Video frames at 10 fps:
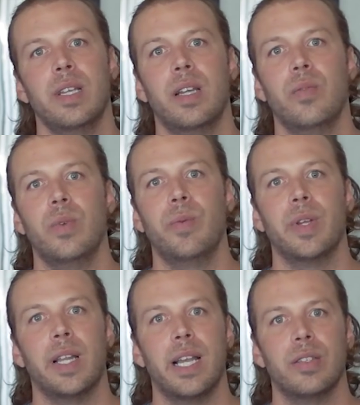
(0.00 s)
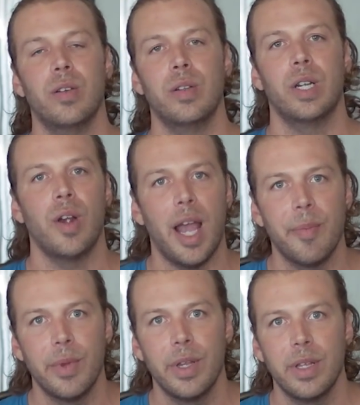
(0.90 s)
sun, we realize, holy
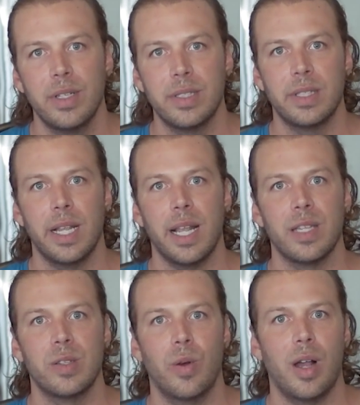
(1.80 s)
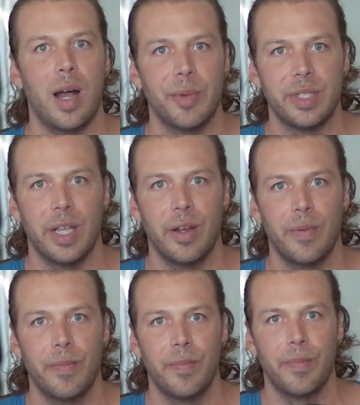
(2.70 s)
crap, this thing has no comet
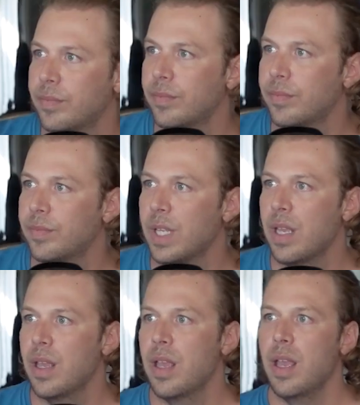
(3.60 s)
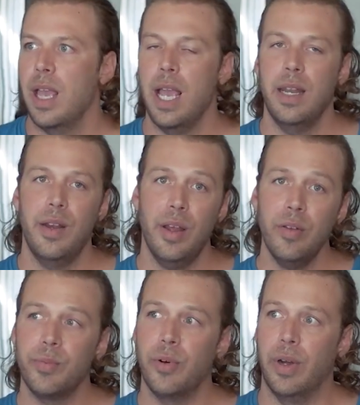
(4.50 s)
tail. And
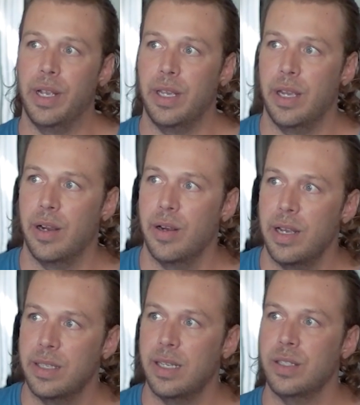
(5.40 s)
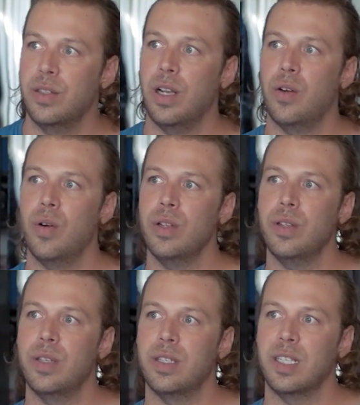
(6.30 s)
another point here, it says, according
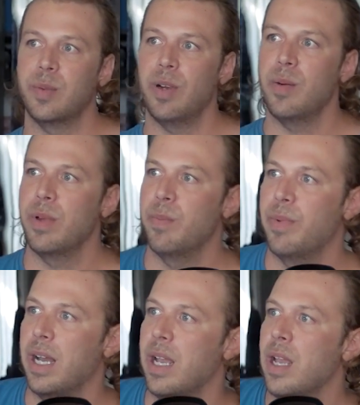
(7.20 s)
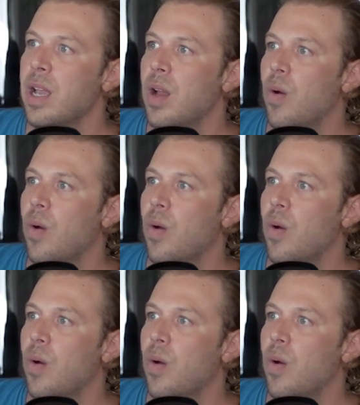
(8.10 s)
to this experiment by